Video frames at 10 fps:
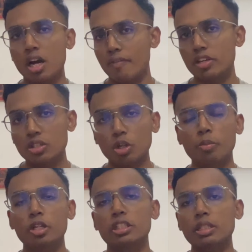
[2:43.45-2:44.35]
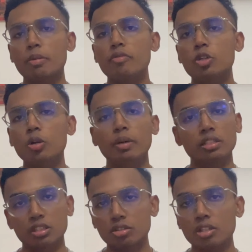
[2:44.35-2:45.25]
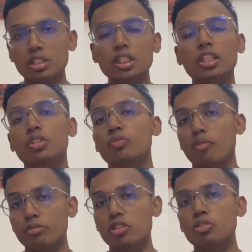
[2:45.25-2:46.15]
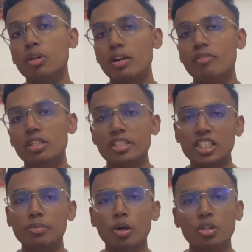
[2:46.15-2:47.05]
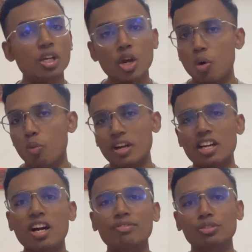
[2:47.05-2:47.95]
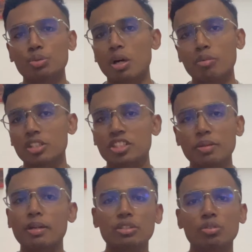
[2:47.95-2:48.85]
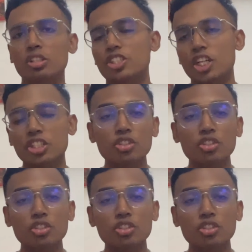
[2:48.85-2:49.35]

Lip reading: I've already talked about it in a separate video, but just going to say that from 0 to 100 takes about 1.5 to 2 hours, depends on the charger.